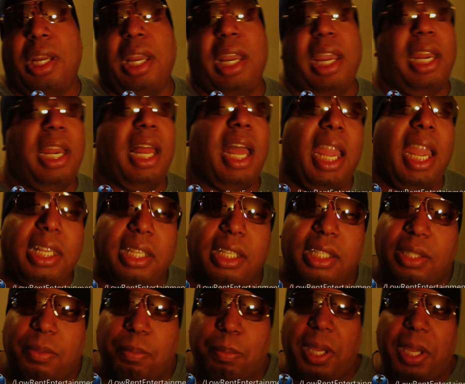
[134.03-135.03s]
And I hate
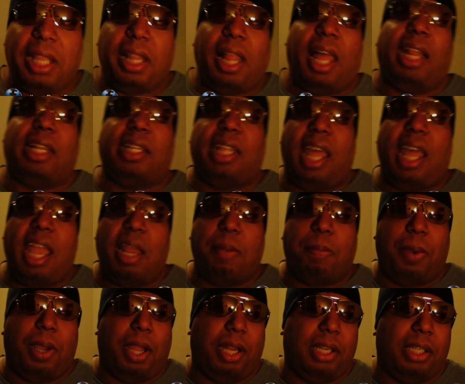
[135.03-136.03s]
to be like
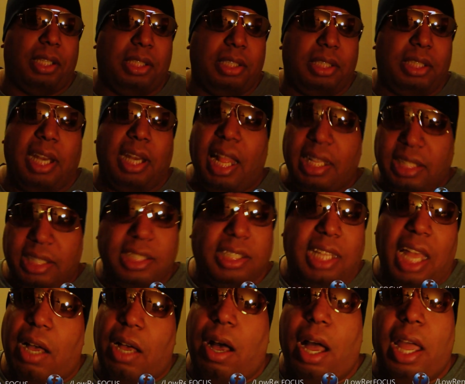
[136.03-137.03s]
that, but that's just
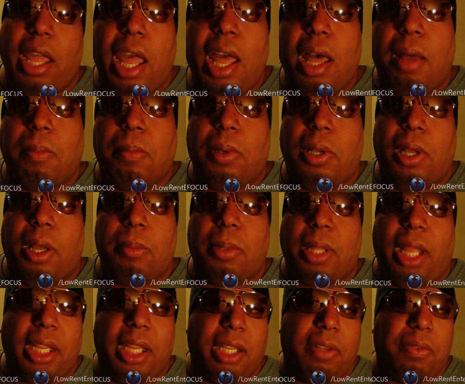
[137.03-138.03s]
how I am. I'm
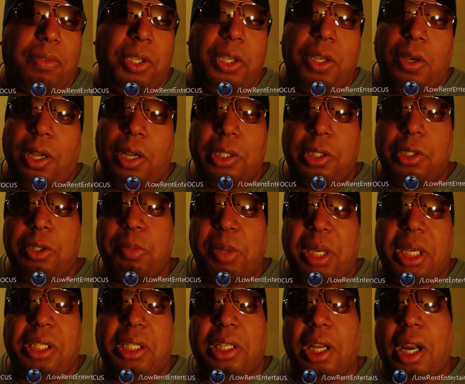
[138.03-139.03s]
like, if you going to do
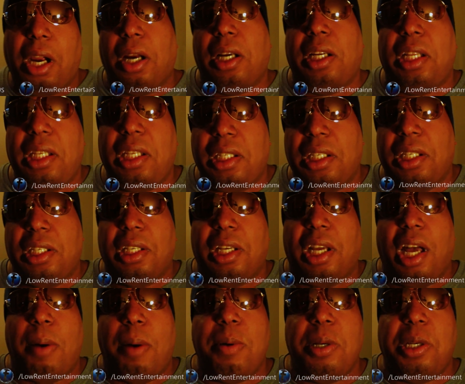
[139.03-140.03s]
me dirty,
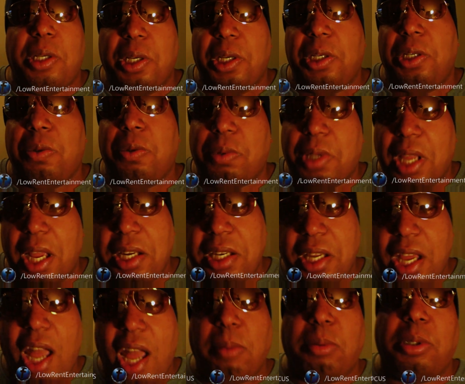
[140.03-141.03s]
I'm going to do you 10
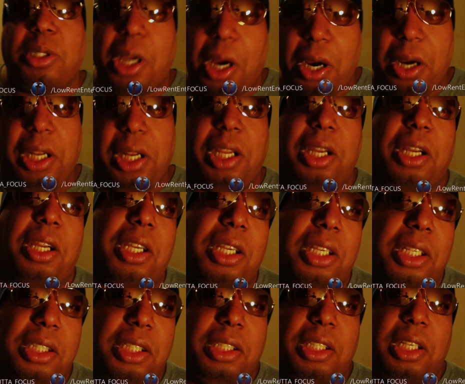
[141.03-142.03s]
times dirtier.
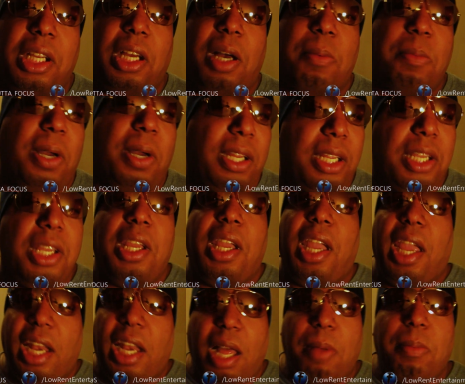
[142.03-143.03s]
You know, I'm
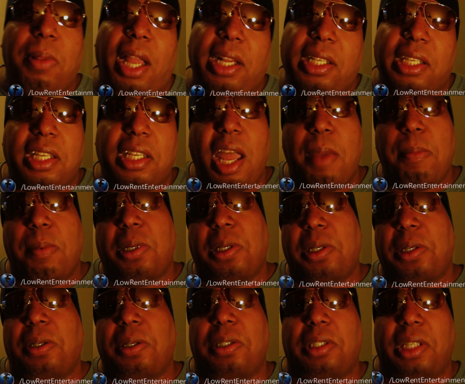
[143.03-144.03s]
like the type of
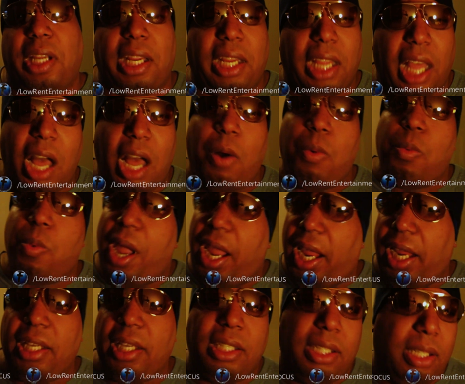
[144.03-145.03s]
dude, like I'll
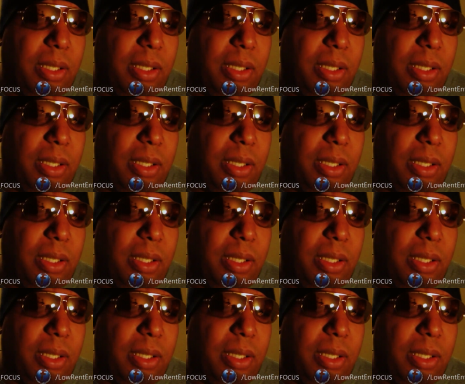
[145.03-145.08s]
wait